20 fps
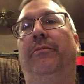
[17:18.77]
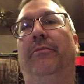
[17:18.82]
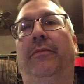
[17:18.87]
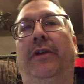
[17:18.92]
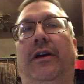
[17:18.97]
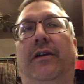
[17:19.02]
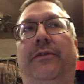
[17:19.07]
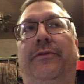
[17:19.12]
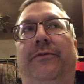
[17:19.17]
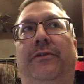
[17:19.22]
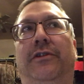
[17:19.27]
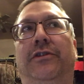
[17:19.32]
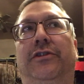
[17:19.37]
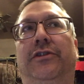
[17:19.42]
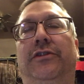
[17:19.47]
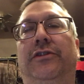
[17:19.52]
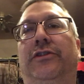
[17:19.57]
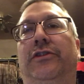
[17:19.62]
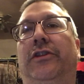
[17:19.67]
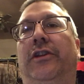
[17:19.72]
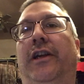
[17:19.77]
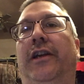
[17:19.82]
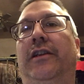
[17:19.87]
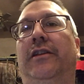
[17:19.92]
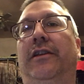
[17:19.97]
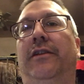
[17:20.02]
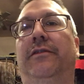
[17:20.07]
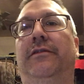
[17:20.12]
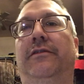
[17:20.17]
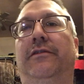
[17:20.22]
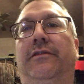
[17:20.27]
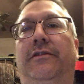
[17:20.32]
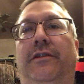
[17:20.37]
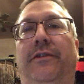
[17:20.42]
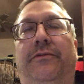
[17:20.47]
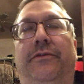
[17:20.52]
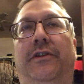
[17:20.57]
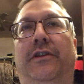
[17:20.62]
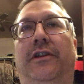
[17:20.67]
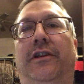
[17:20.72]
mouth functions slightly
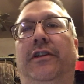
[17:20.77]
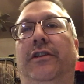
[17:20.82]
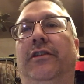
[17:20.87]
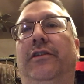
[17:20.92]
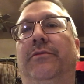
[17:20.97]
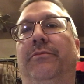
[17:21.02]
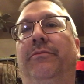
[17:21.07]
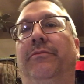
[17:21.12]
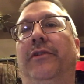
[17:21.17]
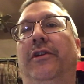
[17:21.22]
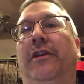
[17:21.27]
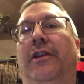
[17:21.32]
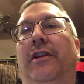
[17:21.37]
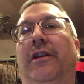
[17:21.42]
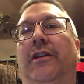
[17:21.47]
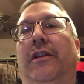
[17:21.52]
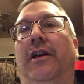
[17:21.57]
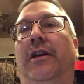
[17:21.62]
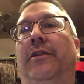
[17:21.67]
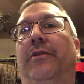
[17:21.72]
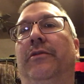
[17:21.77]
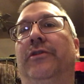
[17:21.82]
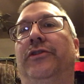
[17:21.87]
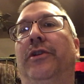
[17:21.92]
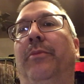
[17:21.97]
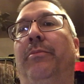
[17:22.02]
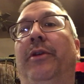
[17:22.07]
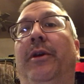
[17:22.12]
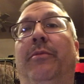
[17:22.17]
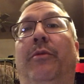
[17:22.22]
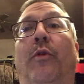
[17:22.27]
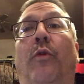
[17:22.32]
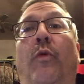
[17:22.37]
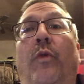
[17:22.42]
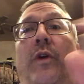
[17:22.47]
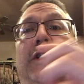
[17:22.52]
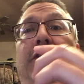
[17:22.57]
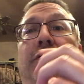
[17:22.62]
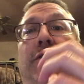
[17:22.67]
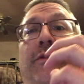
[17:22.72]
differently. Like some people
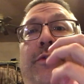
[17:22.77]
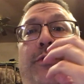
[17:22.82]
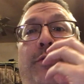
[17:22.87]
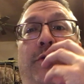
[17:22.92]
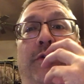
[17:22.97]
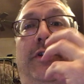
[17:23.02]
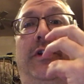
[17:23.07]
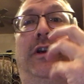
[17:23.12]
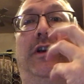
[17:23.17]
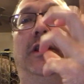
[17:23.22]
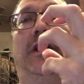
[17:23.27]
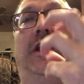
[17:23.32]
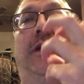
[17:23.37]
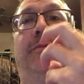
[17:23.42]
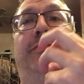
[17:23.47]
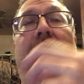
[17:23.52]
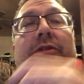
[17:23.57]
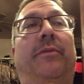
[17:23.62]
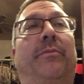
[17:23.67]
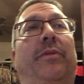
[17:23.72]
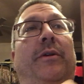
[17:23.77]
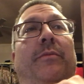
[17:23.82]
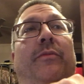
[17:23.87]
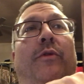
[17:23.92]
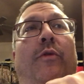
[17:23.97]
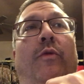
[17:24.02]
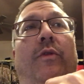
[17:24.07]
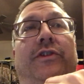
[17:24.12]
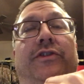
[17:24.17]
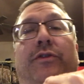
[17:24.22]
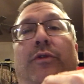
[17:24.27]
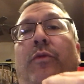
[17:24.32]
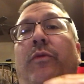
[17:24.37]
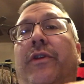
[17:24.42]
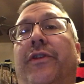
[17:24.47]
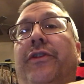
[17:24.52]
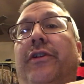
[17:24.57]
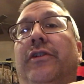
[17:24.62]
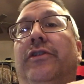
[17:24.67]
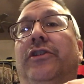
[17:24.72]
whistle through their lips, some people whistle
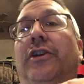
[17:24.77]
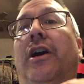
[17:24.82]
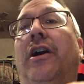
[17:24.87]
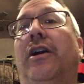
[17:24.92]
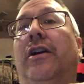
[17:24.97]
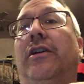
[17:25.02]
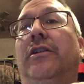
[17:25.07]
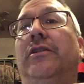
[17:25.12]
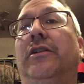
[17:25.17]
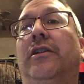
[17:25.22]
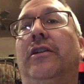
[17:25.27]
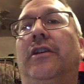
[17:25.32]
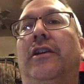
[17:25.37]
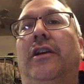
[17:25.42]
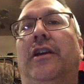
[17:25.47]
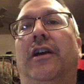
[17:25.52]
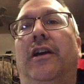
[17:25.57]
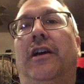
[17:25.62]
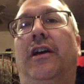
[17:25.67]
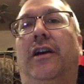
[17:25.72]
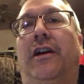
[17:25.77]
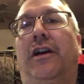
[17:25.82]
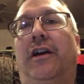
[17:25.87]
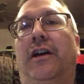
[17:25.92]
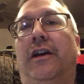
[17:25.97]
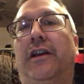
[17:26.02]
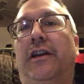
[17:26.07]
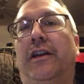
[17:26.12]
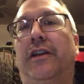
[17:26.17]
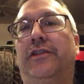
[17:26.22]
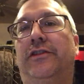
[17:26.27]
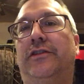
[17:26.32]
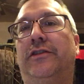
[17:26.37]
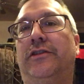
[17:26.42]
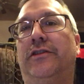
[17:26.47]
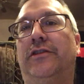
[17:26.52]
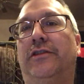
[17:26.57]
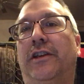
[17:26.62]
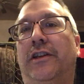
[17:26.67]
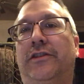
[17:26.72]
with their tongue.
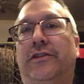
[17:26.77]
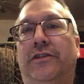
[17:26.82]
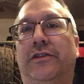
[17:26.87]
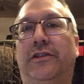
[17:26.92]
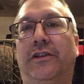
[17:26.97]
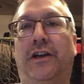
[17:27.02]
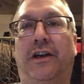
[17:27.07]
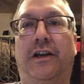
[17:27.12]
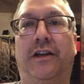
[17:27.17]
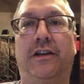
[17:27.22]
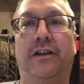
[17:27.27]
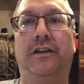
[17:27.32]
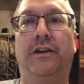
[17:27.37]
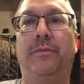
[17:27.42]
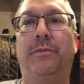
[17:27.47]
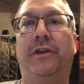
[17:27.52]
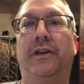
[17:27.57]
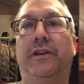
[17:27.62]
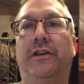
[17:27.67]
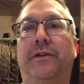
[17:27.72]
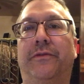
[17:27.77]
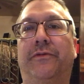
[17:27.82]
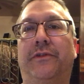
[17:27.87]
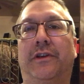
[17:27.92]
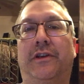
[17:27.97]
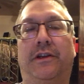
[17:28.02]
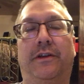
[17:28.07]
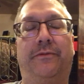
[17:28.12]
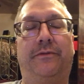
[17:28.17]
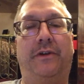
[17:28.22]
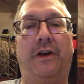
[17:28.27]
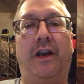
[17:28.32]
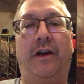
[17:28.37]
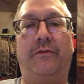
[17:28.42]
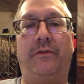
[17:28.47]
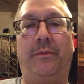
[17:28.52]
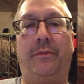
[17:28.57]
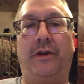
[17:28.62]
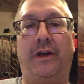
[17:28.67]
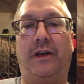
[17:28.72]
It's done a little bit differently for
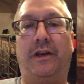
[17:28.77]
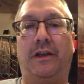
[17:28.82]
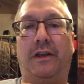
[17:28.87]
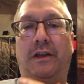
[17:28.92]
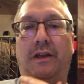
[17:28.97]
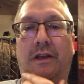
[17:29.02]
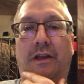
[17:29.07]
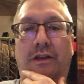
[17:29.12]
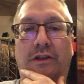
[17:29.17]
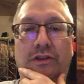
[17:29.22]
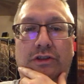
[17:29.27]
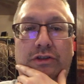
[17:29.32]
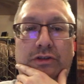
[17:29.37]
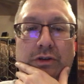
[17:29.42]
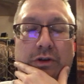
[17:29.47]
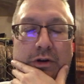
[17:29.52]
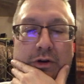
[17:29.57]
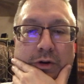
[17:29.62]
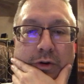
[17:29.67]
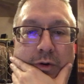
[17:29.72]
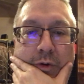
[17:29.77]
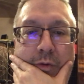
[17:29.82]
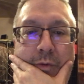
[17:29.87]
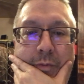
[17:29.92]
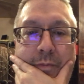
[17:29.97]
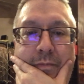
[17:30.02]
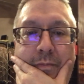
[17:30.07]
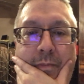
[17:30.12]
everybody. So,